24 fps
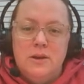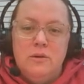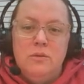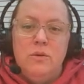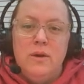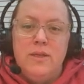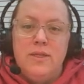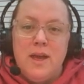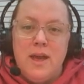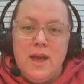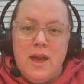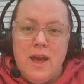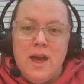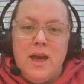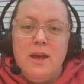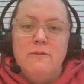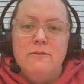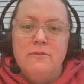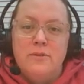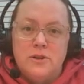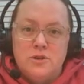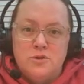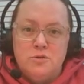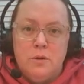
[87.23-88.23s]
with a
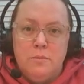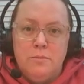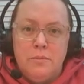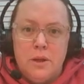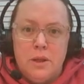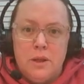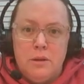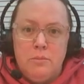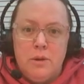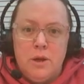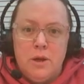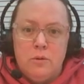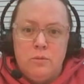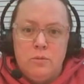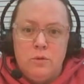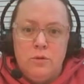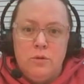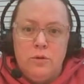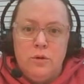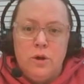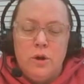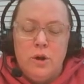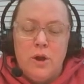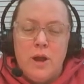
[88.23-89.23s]
virtual millimeter
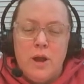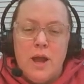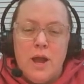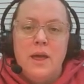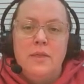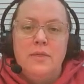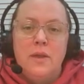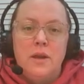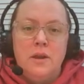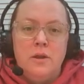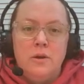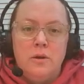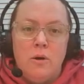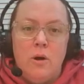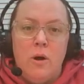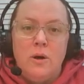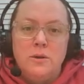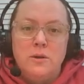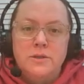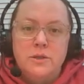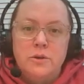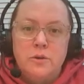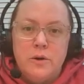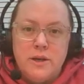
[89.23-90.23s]
ruler, and then you're
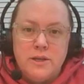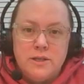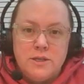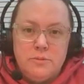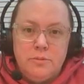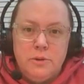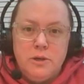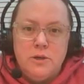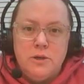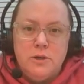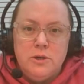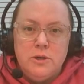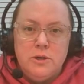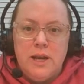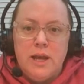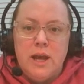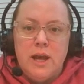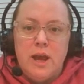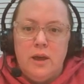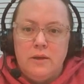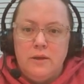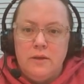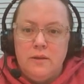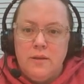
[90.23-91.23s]
also going to be using a
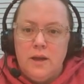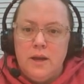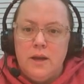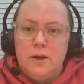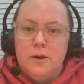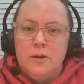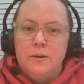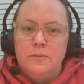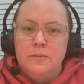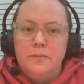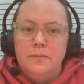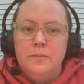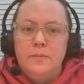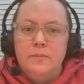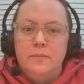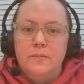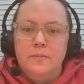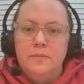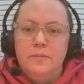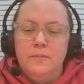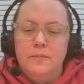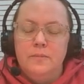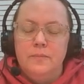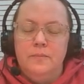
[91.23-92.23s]
calculator.
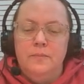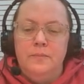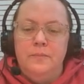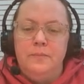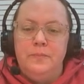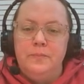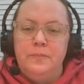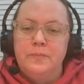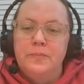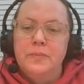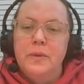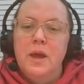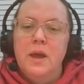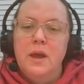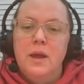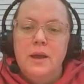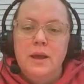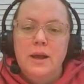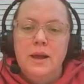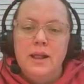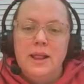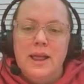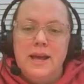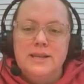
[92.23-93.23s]

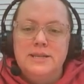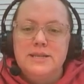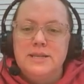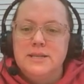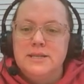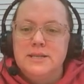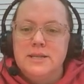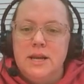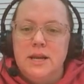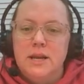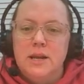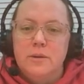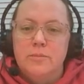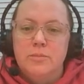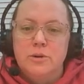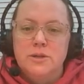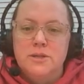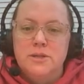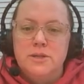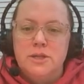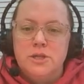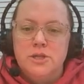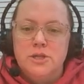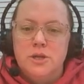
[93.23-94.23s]
Collecting data
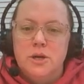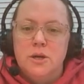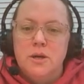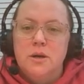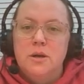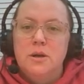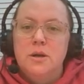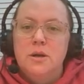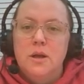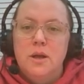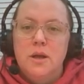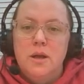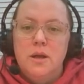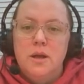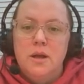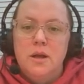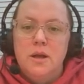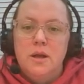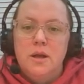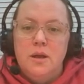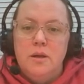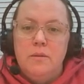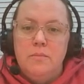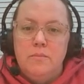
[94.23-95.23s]
procedure.
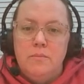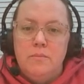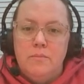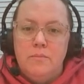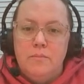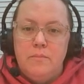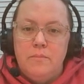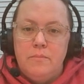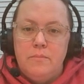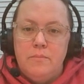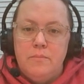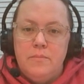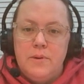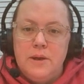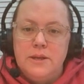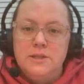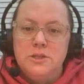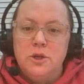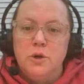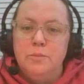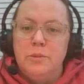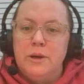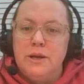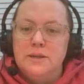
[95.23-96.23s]

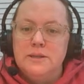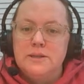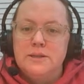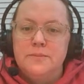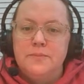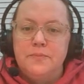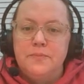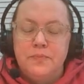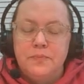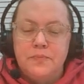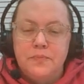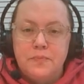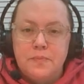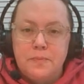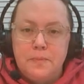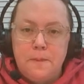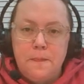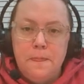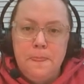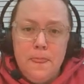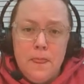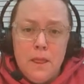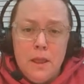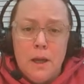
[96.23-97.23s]
Pinto beans.
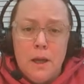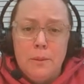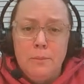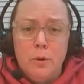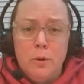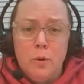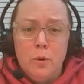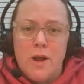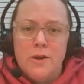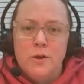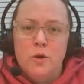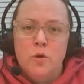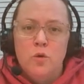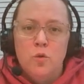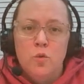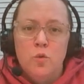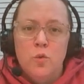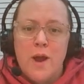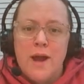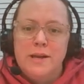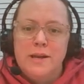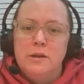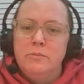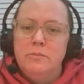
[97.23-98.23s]
Number 1,
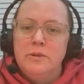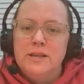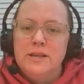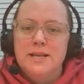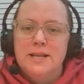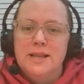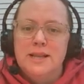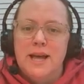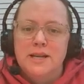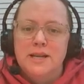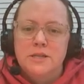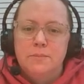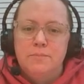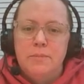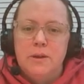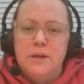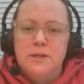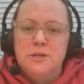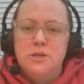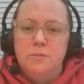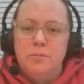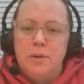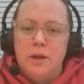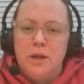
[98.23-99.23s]
randomly select a
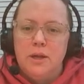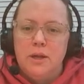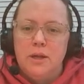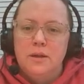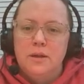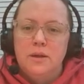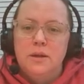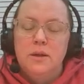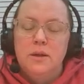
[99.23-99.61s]
pinto bean.